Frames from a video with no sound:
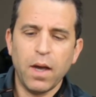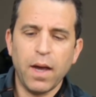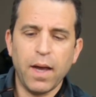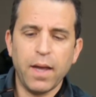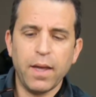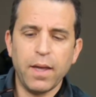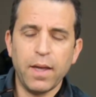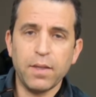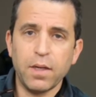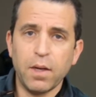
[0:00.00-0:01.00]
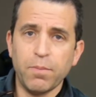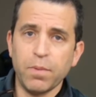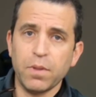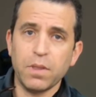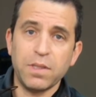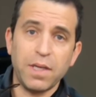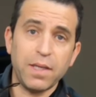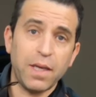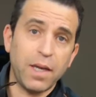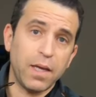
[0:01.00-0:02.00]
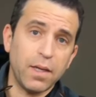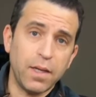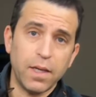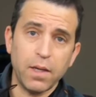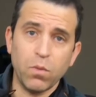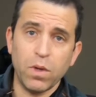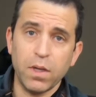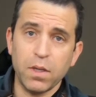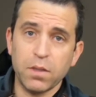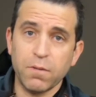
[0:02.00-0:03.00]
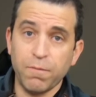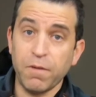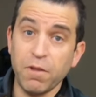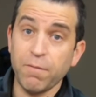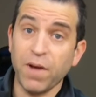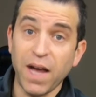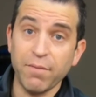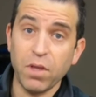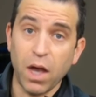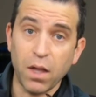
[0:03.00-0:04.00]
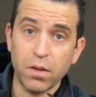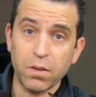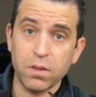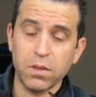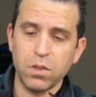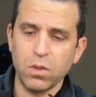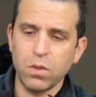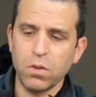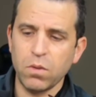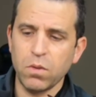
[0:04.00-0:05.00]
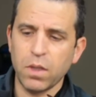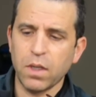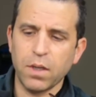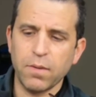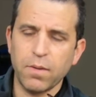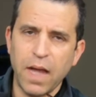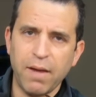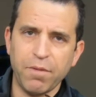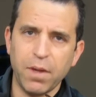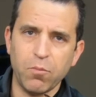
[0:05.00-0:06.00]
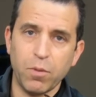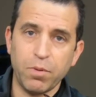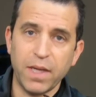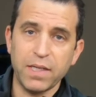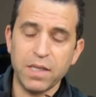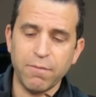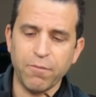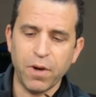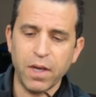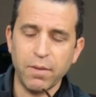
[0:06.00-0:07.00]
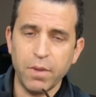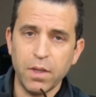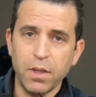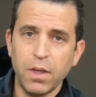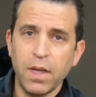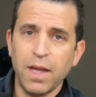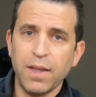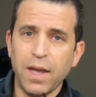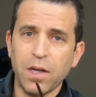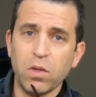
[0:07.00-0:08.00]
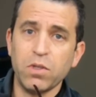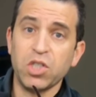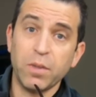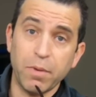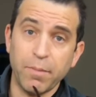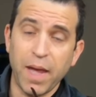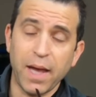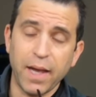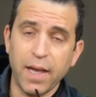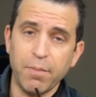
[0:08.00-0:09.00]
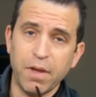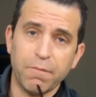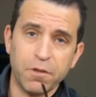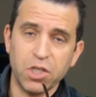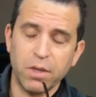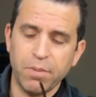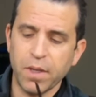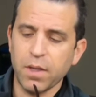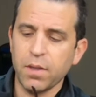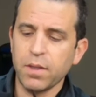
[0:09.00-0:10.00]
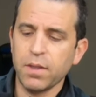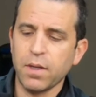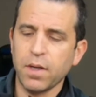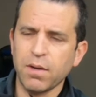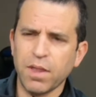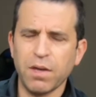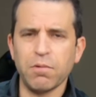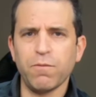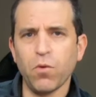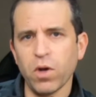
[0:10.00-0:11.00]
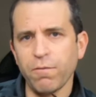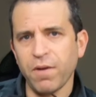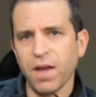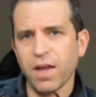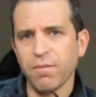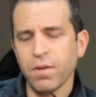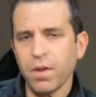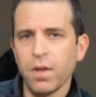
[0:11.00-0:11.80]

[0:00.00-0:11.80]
I ended up sending it in. It was $55 to have them replace the frame, and that includes shipping back. I had to pay for shipping. I think it was $45